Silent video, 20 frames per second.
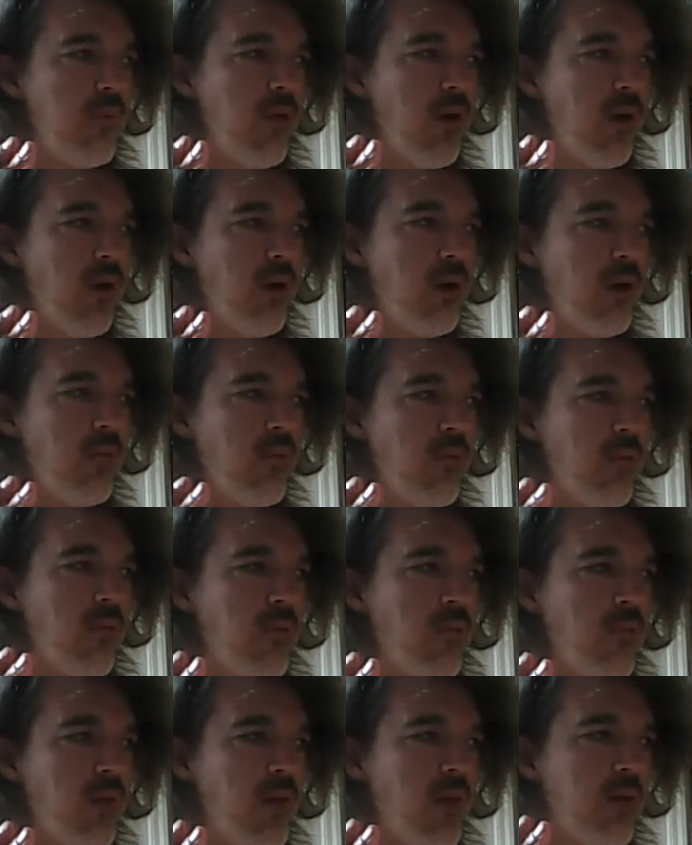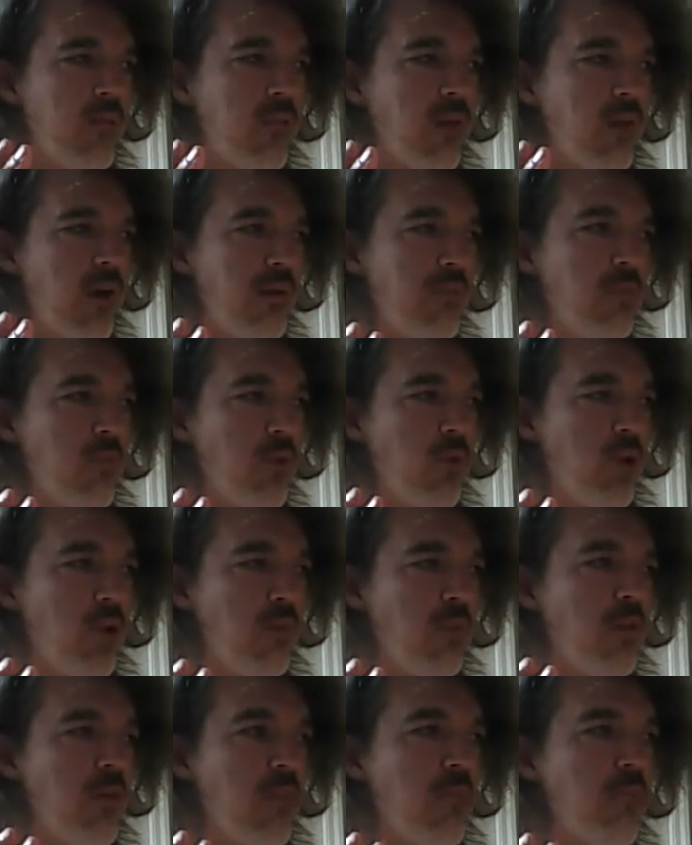that I
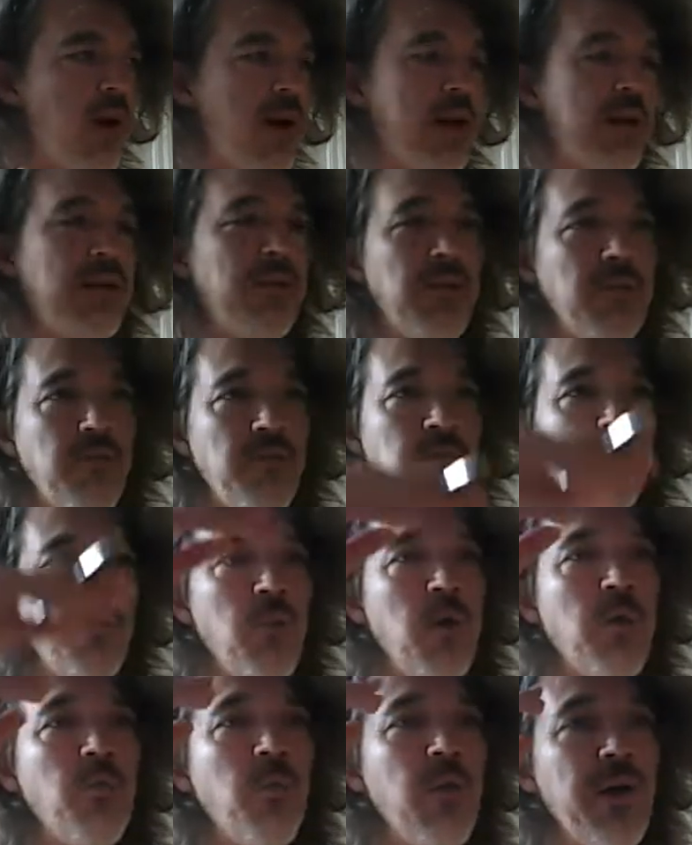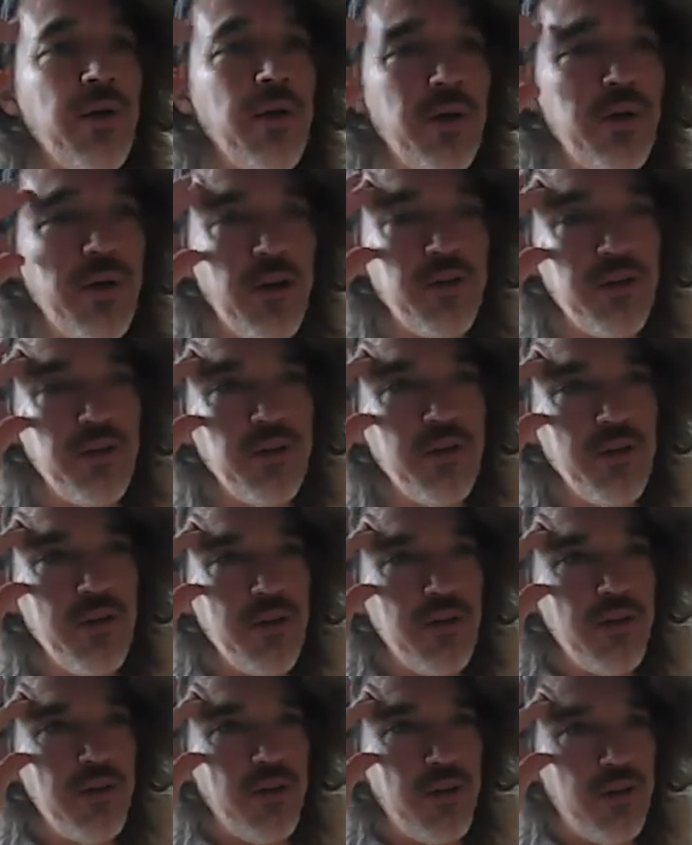should compile those in one way or another
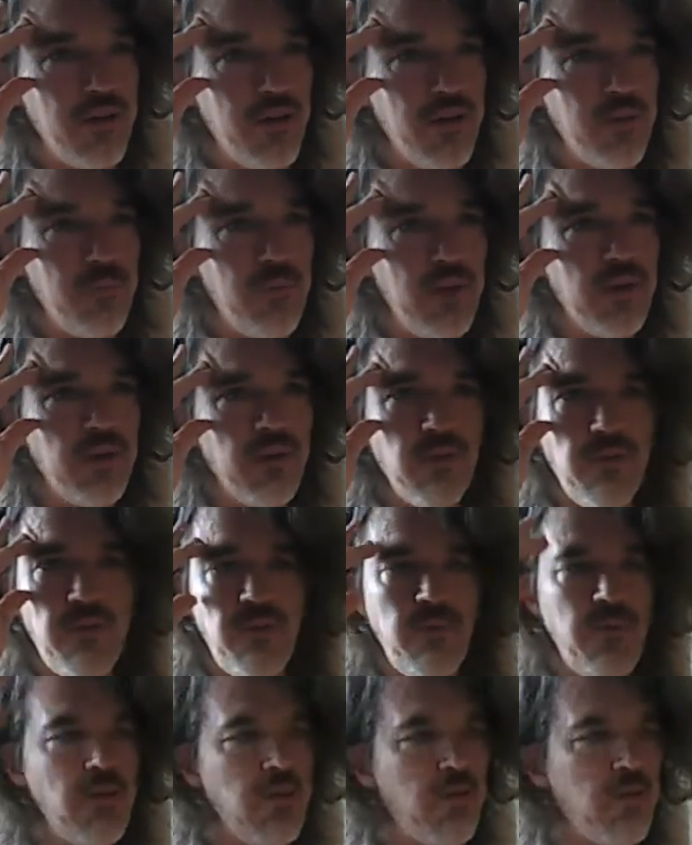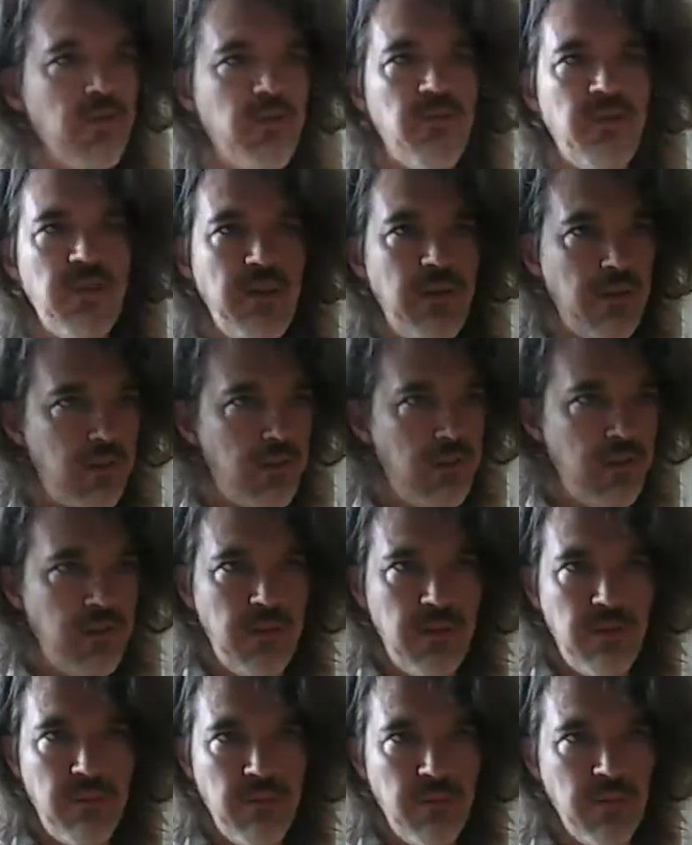because you can see
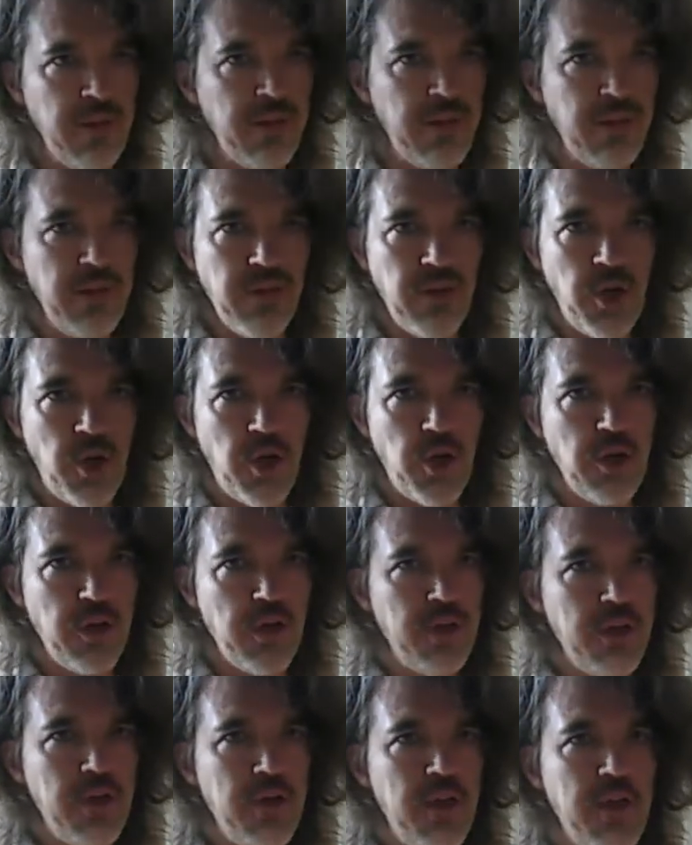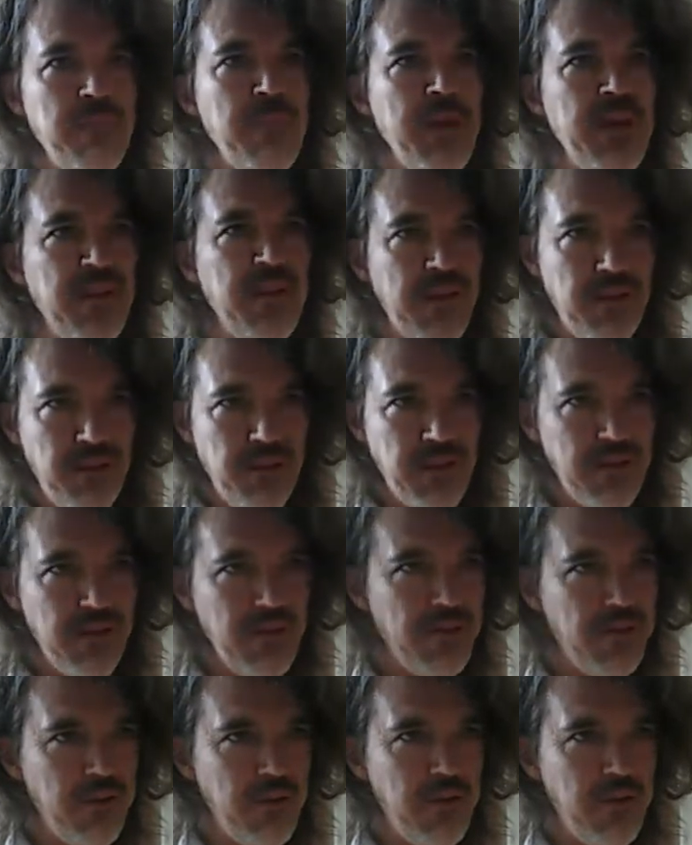the lineage immediately.